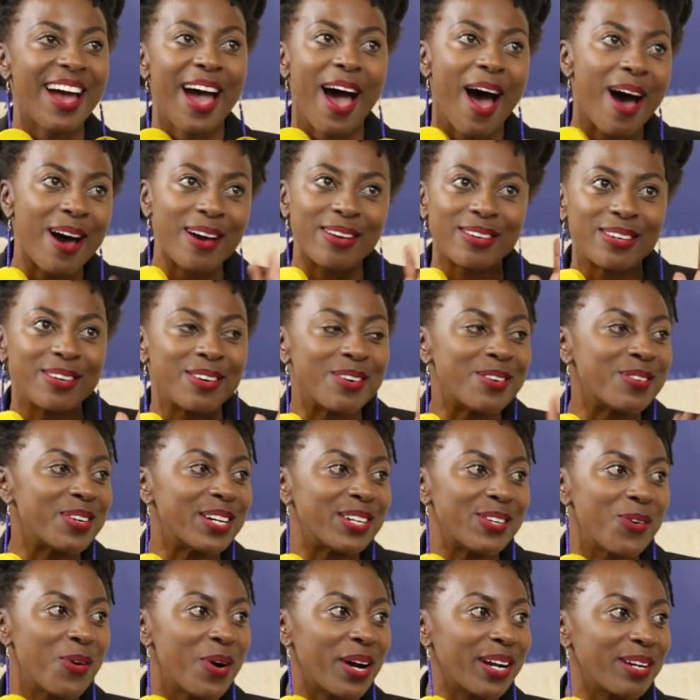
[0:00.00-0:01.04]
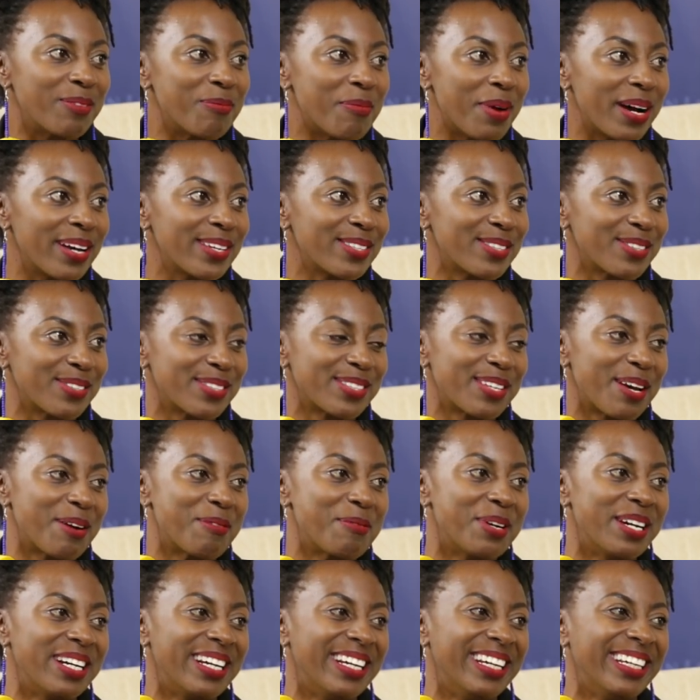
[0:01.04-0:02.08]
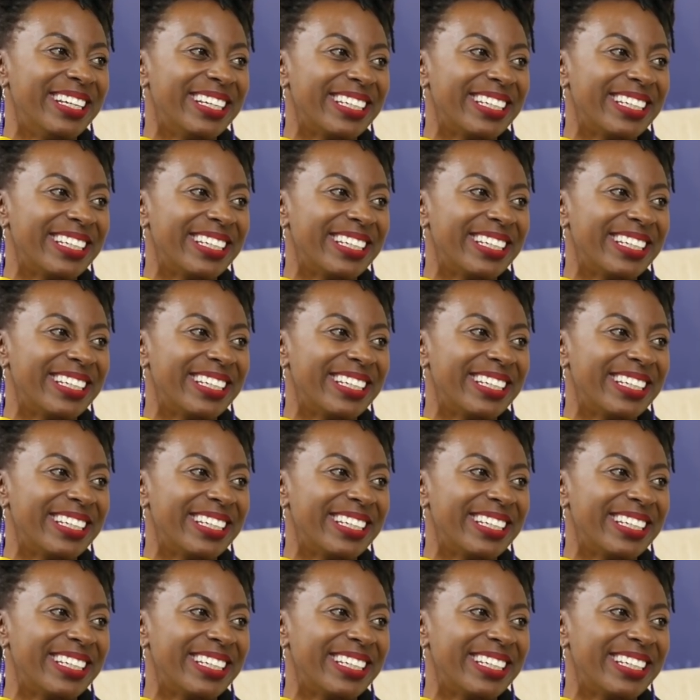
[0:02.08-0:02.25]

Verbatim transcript: i don't know where you are in mars or somewhere